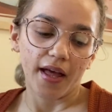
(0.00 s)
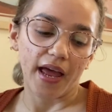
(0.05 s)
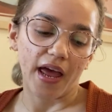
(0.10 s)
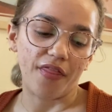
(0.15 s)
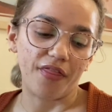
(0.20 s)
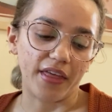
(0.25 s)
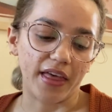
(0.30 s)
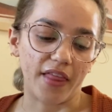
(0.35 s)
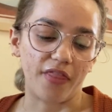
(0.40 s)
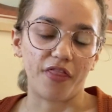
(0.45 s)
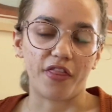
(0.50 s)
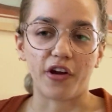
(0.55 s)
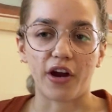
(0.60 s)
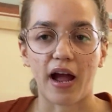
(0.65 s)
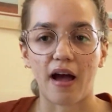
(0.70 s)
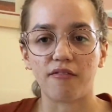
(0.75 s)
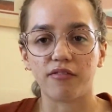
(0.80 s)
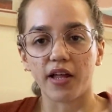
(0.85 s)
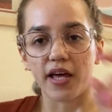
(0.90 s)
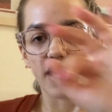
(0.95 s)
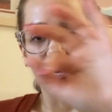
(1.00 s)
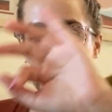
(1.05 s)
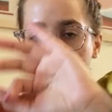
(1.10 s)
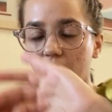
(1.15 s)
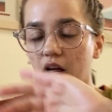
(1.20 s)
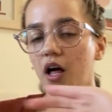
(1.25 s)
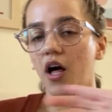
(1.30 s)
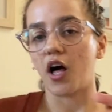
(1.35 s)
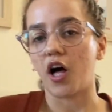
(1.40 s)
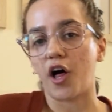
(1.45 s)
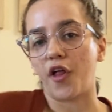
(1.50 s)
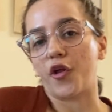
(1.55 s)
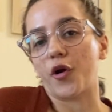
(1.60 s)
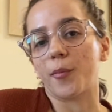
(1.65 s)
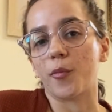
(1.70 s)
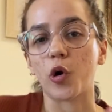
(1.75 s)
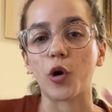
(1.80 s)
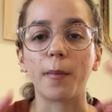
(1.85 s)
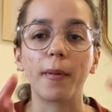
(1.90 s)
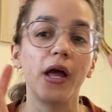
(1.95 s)
And then they have like other
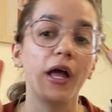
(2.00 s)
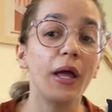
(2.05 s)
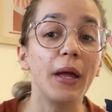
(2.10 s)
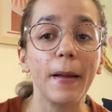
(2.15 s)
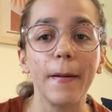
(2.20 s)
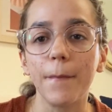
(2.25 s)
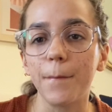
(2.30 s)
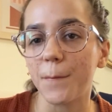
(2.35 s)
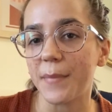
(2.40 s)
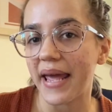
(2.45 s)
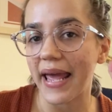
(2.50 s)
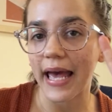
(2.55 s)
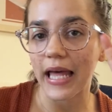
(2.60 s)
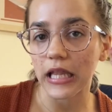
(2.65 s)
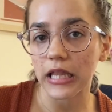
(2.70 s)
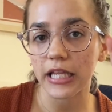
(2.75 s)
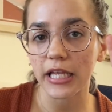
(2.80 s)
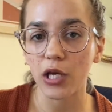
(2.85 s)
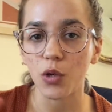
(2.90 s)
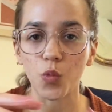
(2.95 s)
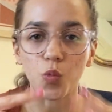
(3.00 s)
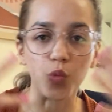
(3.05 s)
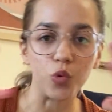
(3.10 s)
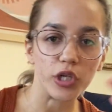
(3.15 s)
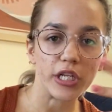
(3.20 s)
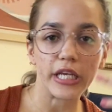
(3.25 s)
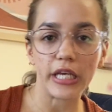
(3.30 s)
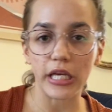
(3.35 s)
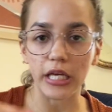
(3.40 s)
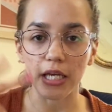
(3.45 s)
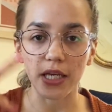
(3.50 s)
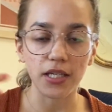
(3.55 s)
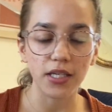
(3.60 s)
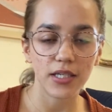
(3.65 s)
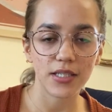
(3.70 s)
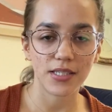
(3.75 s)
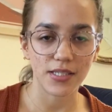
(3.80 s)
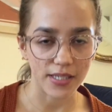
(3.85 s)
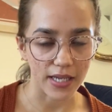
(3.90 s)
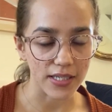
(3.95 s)
more manly, woody
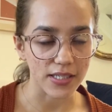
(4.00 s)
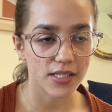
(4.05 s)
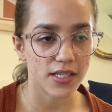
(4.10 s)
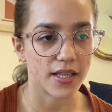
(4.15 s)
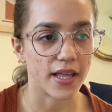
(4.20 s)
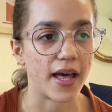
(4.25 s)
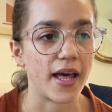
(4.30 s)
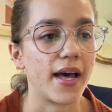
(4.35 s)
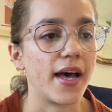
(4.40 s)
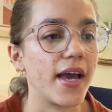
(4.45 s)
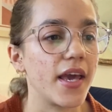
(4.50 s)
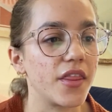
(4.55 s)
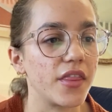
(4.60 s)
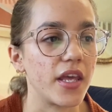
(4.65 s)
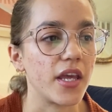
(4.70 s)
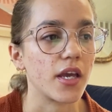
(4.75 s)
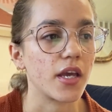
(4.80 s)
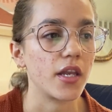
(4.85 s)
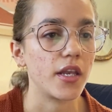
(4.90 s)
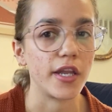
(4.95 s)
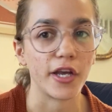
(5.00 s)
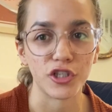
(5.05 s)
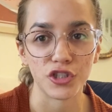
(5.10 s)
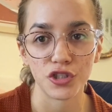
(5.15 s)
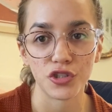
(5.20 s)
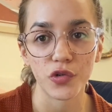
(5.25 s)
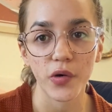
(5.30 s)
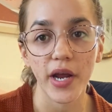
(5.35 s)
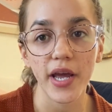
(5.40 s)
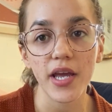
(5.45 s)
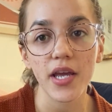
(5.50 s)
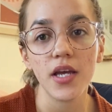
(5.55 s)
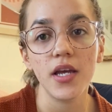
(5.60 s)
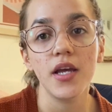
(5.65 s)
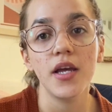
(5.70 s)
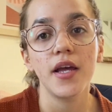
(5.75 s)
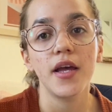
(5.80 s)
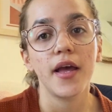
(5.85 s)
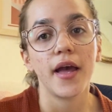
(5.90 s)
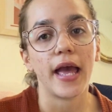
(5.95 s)
scents that I think Nick should try
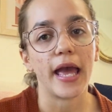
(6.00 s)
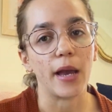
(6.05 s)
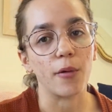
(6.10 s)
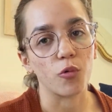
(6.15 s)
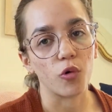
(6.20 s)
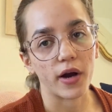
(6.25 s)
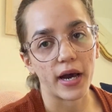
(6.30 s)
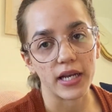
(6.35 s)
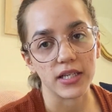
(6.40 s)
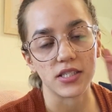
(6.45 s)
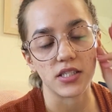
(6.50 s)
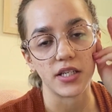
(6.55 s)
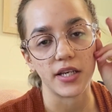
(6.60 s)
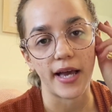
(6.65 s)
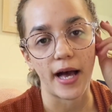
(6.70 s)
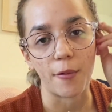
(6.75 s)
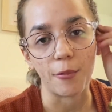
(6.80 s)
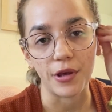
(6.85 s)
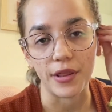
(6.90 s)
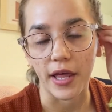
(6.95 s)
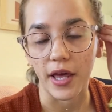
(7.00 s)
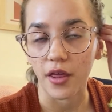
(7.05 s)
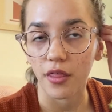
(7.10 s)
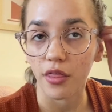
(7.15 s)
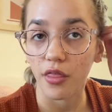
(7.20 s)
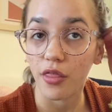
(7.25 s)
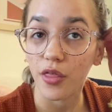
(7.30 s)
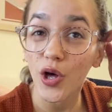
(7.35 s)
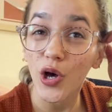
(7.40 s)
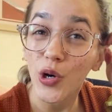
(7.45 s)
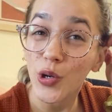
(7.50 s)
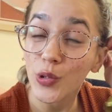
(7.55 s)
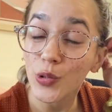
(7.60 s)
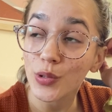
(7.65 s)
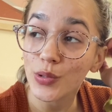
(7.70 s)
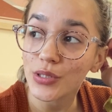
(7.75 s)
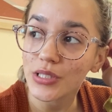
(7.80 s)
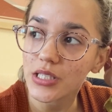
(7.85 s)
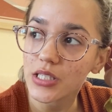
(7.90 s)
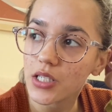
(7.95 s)
and we'll kind of see how we like
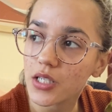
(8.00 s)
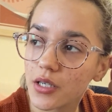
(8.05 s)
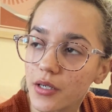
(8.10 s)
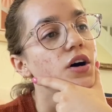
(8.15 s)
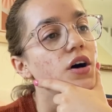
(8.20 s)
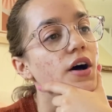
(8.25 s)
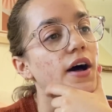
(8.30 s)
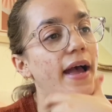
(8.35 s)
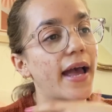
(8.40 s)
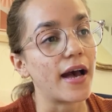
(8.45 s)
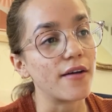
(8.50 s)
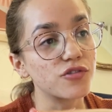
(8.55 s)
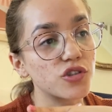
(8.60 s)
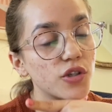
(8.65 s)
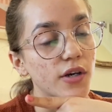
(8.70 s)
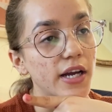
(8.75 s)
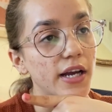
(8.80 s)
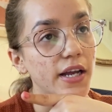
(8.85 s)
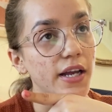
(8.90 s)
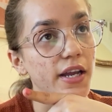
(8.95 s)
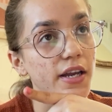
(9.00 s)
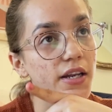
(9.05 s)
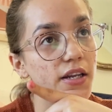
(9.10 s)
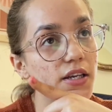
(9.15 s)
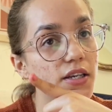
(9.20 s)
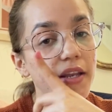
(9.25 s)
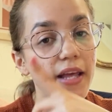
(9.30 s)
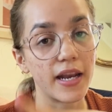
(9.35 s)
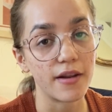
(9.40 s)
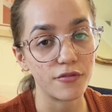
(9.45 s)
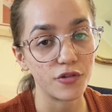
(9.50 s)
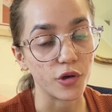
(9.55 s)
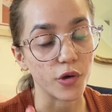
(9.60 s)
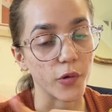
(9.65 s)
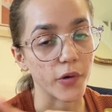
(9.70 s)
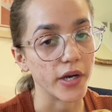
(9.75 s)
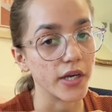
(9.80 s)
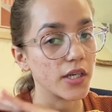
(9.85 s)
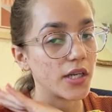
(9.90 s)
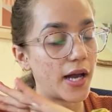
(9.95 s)
those. I have tried native
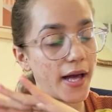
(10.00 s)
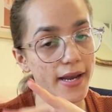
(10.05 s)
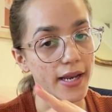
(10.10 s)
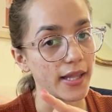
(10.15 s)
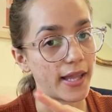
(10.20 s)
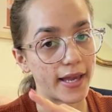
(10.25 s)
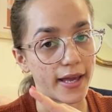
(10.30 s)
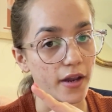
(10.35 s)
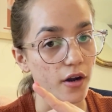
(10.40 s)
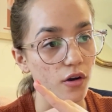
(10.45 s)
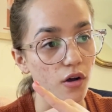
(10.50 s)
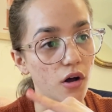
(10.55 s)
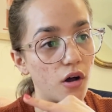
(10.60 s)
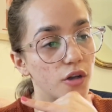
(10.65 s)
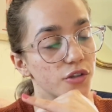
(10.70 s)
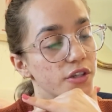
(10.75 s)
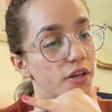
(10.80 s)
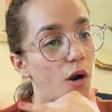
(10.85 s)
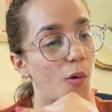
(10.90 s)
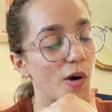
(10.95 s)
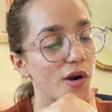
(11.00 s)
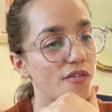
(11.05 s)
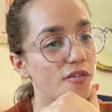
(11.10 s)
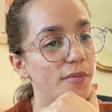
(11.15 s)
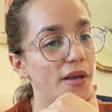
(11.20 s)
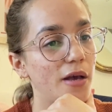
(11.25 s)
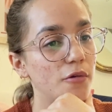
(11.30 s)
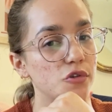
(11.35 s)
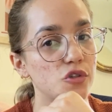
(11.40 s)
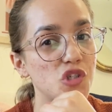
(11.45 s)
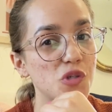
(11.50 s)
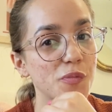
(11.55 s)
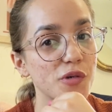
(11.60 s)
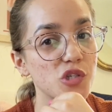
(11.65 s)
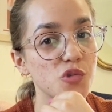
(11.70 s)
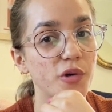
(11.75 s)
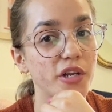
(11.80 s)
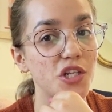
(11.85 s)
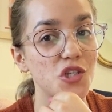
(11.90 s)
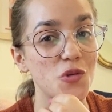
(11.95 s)
deodorant. I didn't like it at all. It did not work for me. I was super
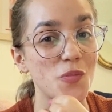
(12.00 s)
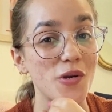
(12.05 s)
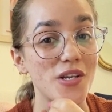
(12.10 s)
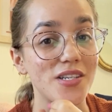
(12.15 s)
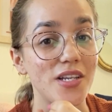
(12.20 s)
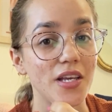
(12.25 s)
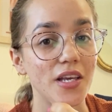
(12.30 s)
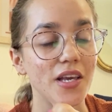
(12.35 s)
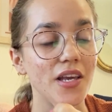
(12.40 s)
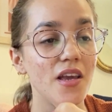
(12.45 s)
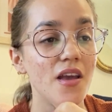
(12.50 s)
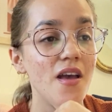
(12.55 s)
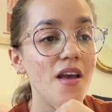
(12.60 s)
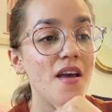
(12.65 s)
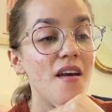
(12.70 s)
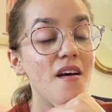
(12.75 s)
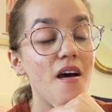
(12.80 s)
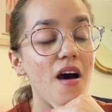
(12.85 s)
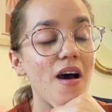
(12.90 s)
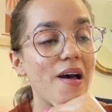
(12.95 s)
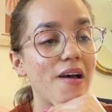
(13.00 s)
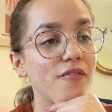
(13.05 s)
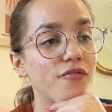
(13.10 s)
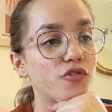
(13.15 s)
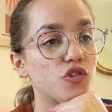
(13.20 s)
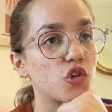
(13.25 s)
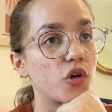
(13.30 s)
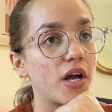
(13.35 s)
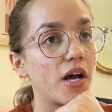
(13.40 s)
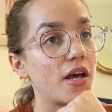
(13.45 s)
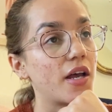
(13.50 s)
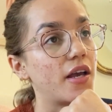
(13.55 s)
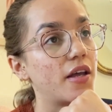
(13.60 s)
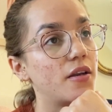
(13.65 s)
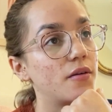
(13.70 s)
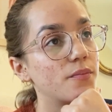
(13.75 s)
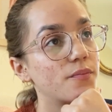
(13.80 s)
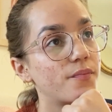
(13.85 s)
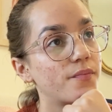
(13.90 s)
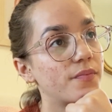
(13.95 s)
sweaty, super stinky. I've
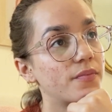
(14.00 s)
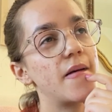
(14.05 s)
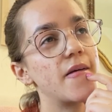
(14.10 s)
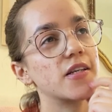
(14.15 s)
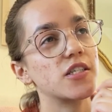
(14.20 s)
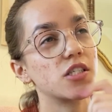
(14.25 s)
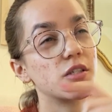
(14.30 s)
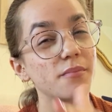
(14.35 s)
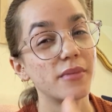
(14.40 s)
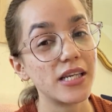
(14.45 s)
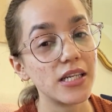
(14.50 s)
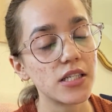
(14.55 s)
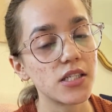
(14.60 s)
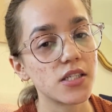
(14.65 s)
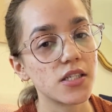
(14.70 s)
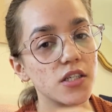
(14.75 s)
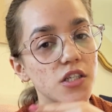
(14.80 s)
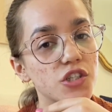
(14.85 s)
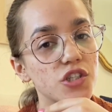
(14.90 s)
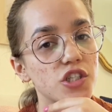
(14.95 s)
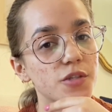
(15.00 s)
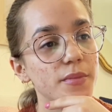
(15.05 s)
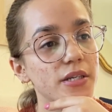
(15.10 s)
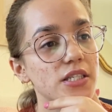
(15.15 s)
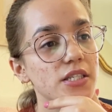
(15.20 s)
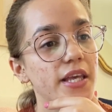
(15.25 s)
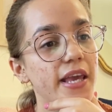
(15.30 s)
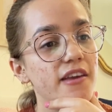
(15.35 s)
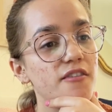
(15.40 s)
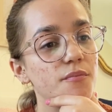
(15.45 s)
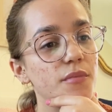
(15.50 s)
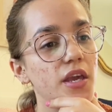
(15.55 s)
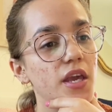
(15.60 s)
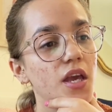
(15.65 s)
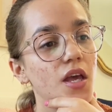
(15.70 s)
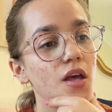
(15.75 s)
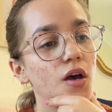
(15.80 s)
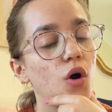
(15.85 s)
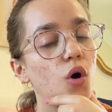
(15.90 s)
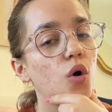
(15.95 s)
tried Schmidt's. Schmidt's gave
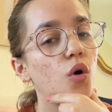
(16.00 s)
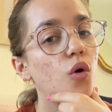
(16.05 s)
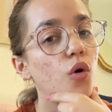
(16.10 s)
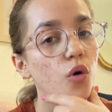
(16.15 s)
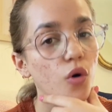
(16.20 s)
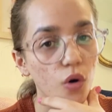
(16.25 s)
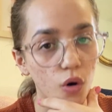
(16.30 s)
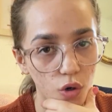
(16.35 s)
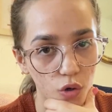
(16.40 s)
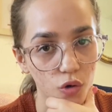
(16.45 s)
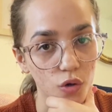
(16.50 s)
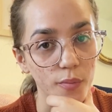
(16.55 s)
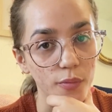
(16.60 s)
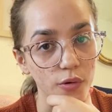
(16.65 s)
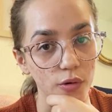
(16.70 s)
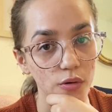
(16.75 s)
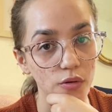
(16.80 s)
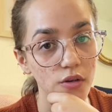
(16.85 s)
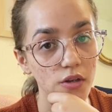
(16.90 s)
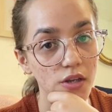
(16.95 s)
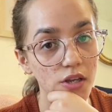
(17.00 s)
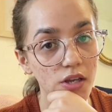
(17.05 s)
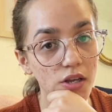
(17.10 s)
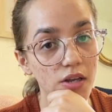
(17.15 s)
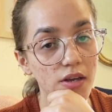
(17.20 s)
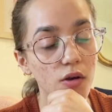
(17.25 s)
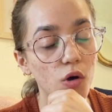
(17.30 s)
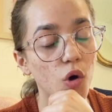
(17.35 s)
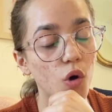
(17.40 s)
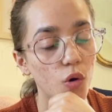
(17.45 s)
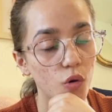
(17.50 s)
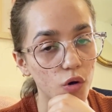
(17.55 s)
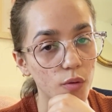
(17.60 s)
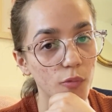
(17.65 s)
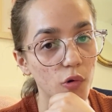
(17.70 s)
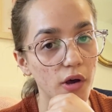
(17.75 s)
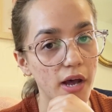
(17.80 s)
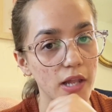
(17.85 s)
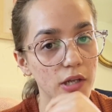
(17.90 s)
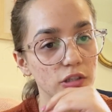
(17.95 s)
me a horrible,
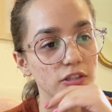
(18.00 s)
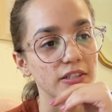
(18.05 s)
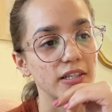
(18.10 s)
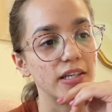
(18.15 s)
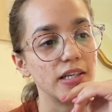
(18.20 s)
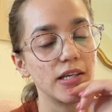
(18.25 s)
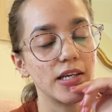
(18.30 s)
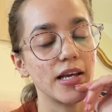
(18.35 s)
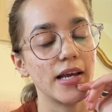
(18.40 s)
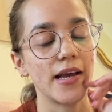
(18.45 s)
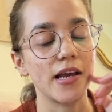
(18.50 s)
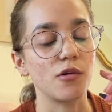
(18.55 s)
horrible allergy.